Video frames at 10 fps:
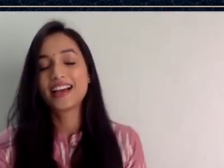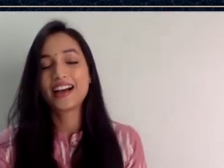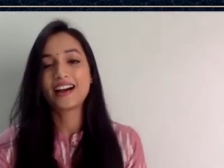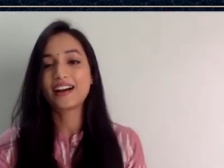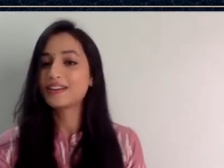
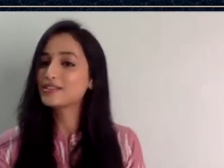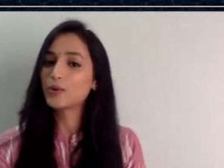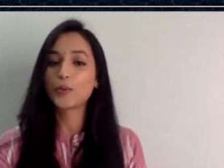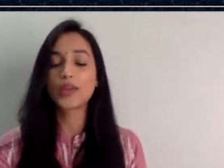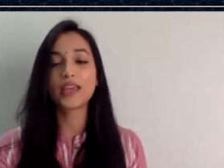Uh,
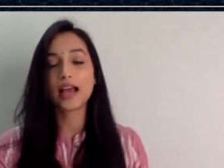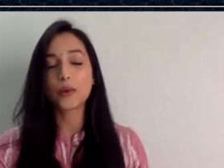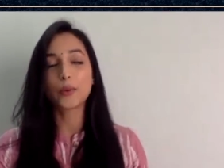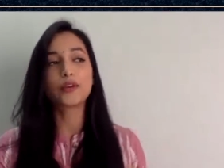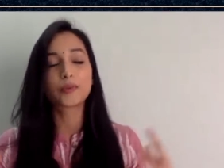so we, I
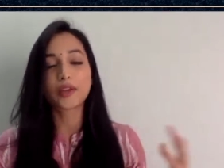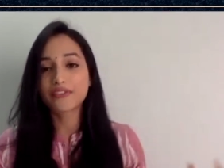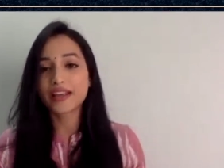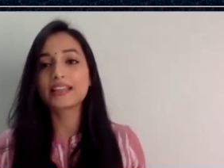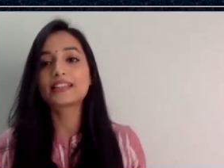went with my
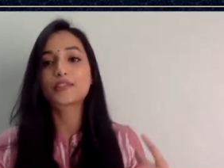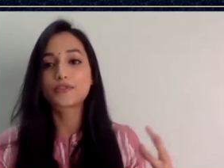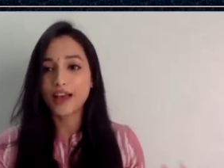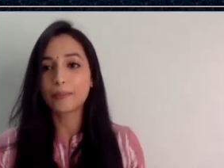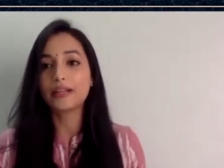friends,
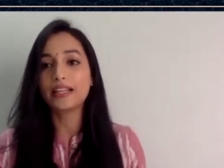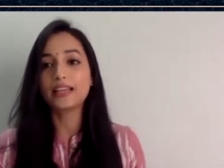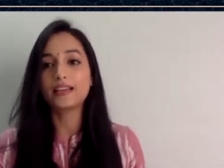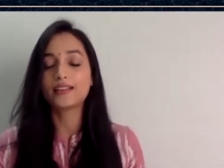family.